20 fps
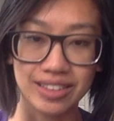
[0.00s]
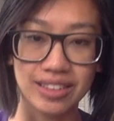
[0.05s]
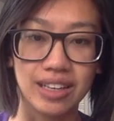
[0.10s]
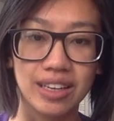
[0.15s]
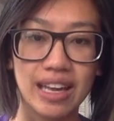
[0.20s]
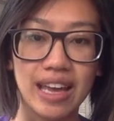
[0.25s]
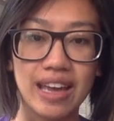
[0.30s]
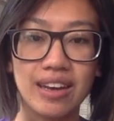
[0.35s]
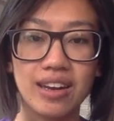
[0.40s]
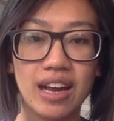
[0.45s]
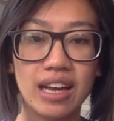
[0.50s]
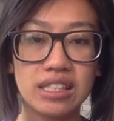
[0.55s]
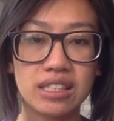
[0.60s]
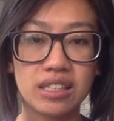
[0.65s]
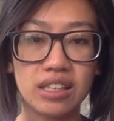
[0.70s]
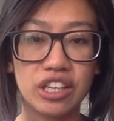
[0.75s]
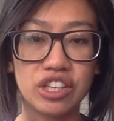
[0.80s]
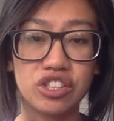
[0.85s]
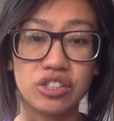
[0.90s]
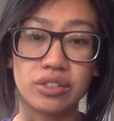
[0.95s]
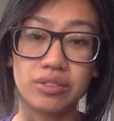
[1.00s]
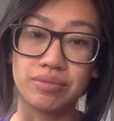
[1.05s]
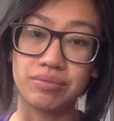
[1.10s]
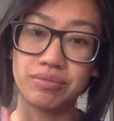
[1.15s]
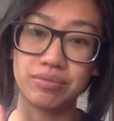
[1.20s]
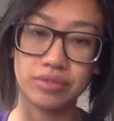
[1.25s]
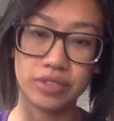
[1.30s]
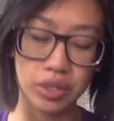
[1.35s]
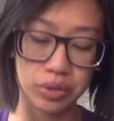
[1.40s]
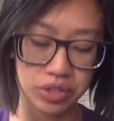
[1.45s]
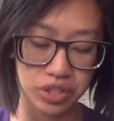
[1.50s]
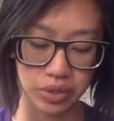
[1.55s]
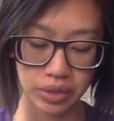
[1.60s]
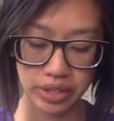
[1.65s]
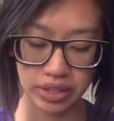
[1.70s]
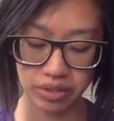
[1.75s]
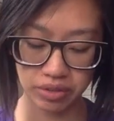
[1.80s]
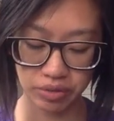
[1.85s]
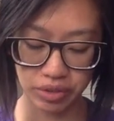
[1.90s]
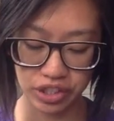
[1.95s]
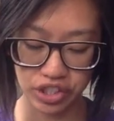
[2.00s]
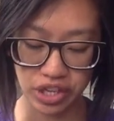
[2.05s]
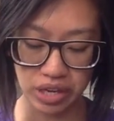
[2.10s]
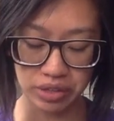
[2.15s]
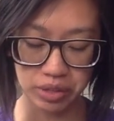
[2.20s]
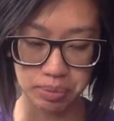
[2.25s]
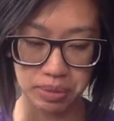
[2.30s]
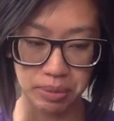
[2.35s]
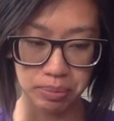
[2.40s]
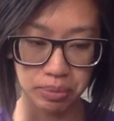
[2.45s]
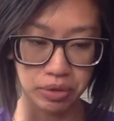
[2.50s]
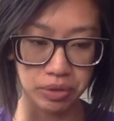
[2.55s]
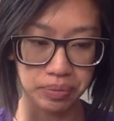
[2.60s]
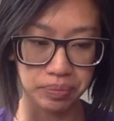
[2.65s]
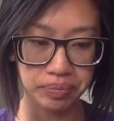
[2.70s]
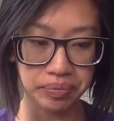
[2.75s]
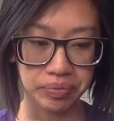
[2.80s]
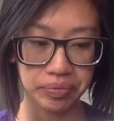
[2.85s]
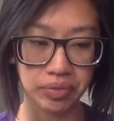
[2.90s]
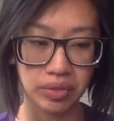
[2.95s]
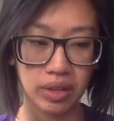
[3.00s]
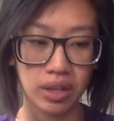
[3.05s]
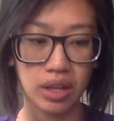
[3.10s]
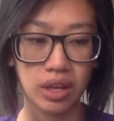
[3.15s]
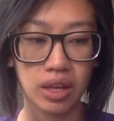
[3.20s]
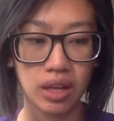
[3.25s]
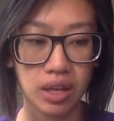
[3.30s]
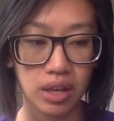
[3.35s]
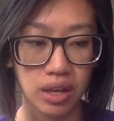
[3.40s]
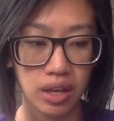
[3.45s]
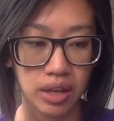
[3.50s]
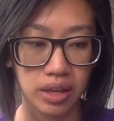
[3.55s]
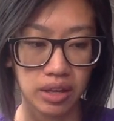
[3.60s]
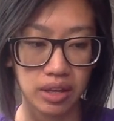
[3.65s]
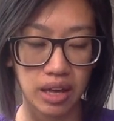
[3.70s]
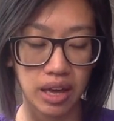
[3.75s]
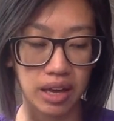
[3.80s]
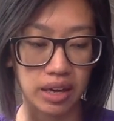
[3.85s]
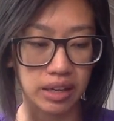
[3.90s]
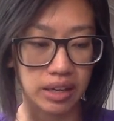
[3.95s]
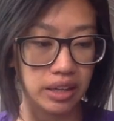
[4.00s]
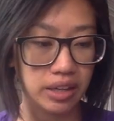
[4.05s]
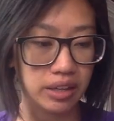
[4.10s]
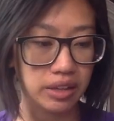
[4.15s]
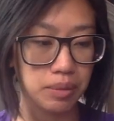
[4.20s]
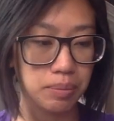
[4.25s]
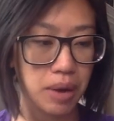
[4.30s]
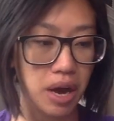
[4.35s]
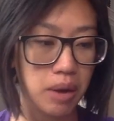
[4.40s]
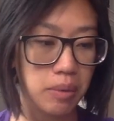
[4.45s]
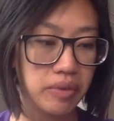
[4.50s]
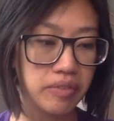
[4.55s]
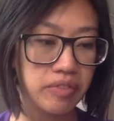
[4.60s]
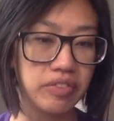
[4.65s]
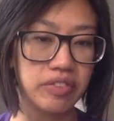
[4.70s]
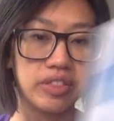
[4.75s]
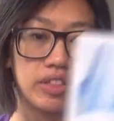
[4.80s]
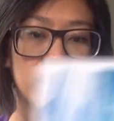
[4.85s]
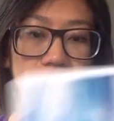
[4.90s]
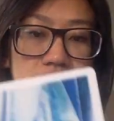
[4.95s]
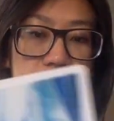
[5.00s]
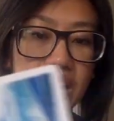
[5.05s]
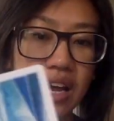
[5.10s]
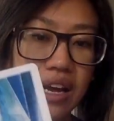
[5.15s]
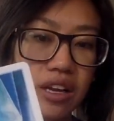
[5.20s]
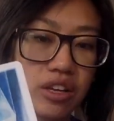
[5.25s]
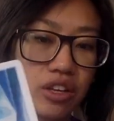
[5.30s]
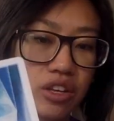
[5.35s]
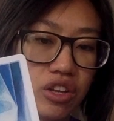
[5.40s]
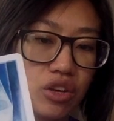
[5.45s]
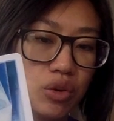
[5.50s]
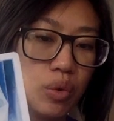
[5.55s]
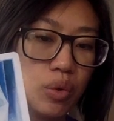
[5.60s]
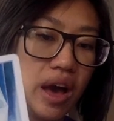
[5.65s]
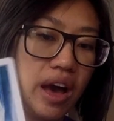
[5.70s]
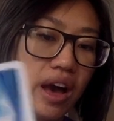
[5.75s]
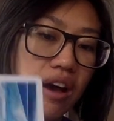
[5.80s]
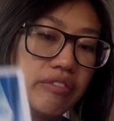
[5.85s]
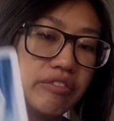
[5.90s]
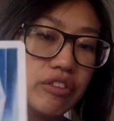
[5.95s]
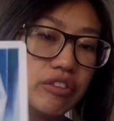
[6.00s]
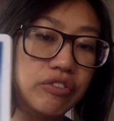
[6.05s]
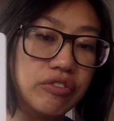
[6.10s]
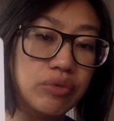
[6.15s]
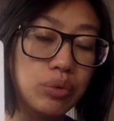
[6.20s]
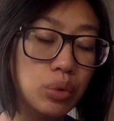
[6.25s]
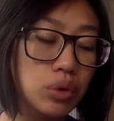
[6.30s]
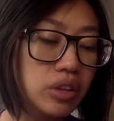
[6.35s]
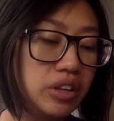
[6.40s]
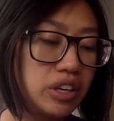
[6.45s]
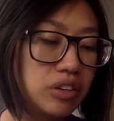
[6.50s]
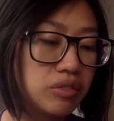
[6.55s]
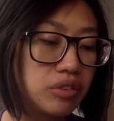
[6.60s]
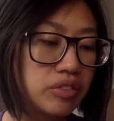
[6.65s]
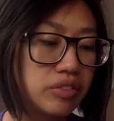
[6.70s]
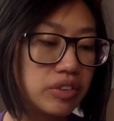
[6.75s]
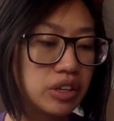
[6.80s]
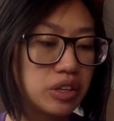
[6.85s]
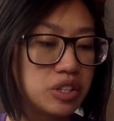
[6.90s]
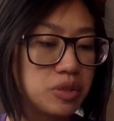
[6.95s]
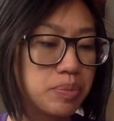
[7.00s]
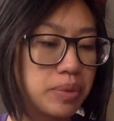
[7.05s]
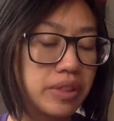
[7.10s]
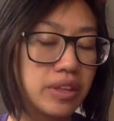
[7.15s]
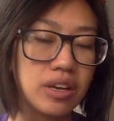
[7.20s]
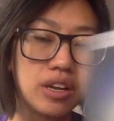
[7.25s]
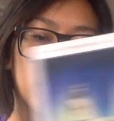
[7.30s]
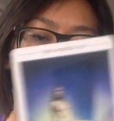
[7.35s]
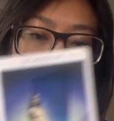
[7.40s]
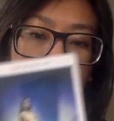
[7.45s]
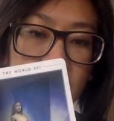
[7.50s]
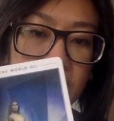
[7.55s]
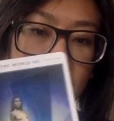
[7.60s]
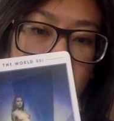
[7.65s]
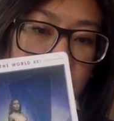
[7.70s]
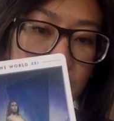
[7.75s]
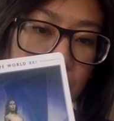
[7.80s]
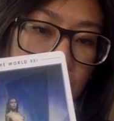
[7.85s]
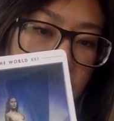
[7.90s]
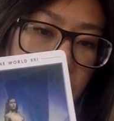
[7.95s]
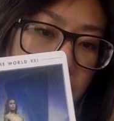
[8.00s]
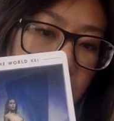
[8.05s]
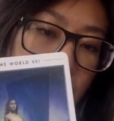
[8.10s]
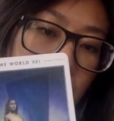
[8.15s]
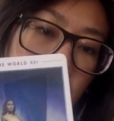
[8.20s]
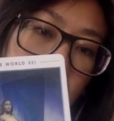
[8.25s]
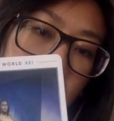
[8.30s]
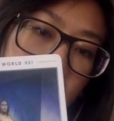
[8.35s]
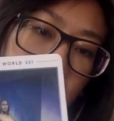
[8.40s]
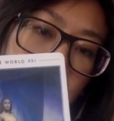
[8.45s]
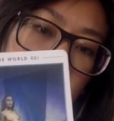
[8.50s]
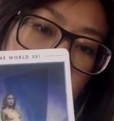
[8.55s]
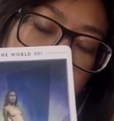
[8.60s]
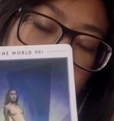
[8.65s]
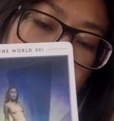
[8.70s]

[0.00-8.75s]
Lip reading: Again, isolation. Don't do it. Reach out to people. Yeah, at the bottom of the deck, you have the Fool in reverse, but then underneath that, you have the World.